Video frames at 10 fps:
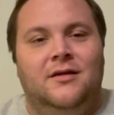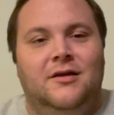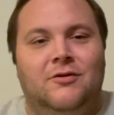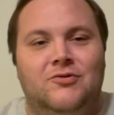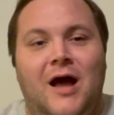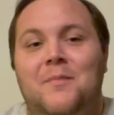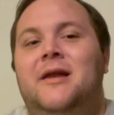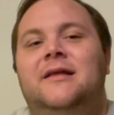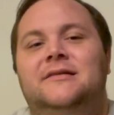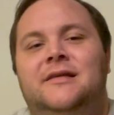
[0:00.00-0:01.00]
you know, not
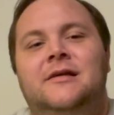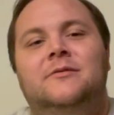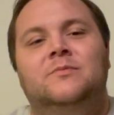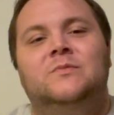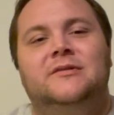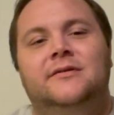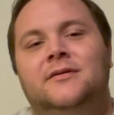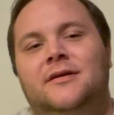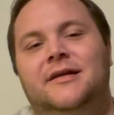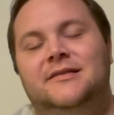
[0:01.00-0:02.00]
many teams
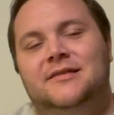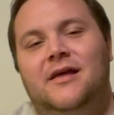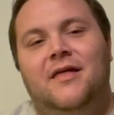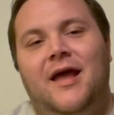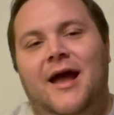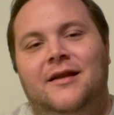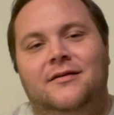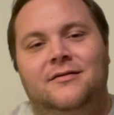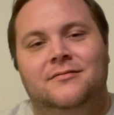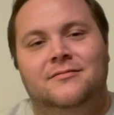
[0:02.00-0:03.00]
can say they
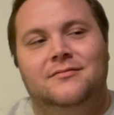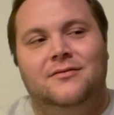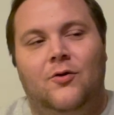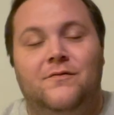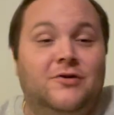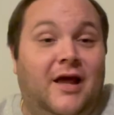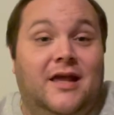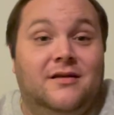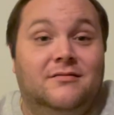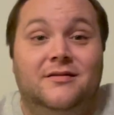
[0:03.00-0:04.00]
added overnight,